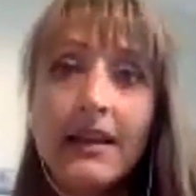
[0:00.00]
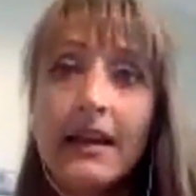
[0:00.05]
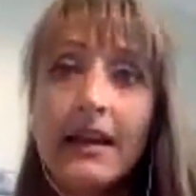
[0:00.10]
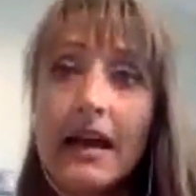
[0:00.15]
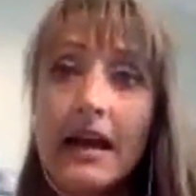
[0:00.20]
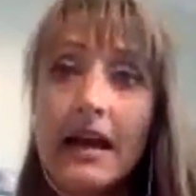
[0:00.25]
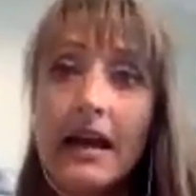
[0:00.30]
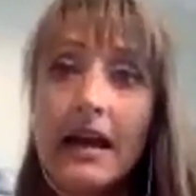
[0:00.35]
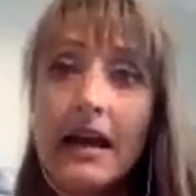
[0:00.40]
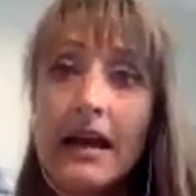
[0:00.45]

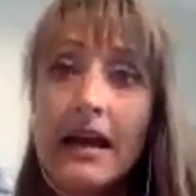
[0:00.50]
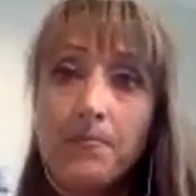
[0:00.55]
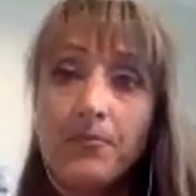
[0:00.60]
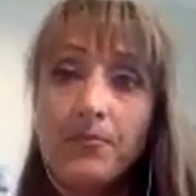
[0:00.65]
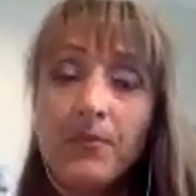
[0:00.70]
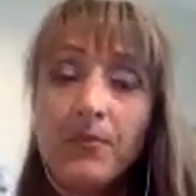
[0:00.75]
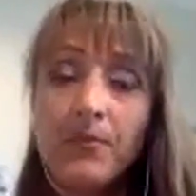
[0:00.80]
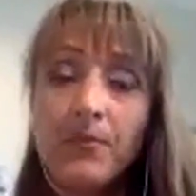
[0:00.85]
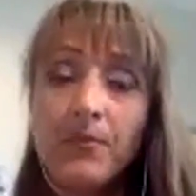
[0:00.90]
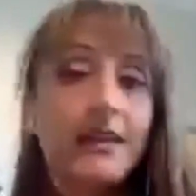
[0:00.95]

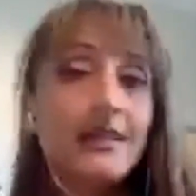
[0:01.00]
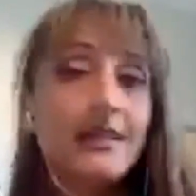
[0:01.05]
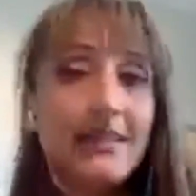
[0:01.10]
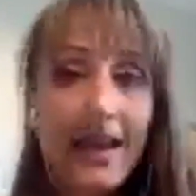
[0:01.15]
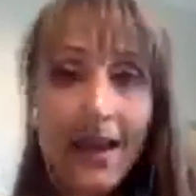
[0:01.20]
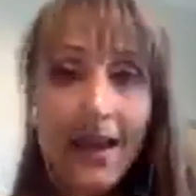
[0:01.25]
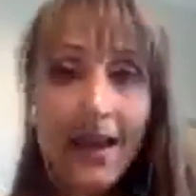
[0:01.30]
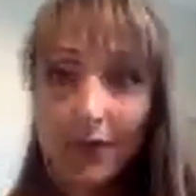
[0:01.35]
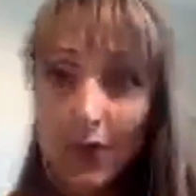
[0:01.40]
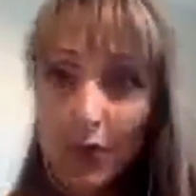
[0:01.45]

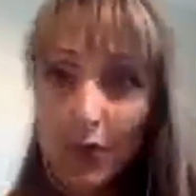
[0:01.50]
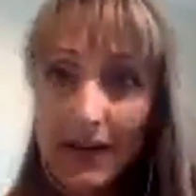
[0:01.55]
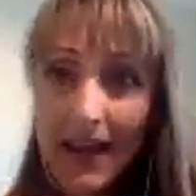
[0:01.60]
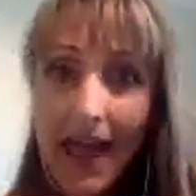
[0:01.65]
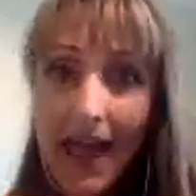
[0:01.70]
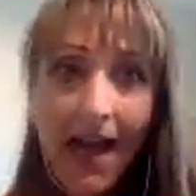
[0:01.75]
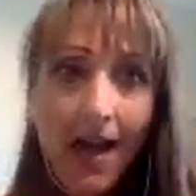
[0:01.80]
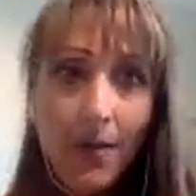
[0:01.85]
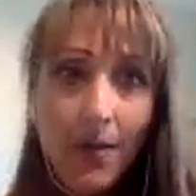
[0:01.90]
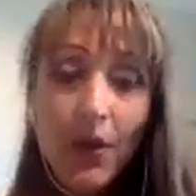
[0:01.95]
download an
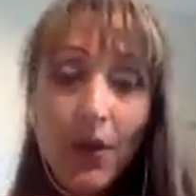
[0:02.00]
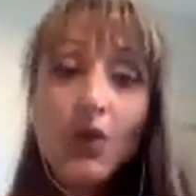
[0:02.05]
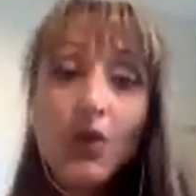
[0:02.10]
app,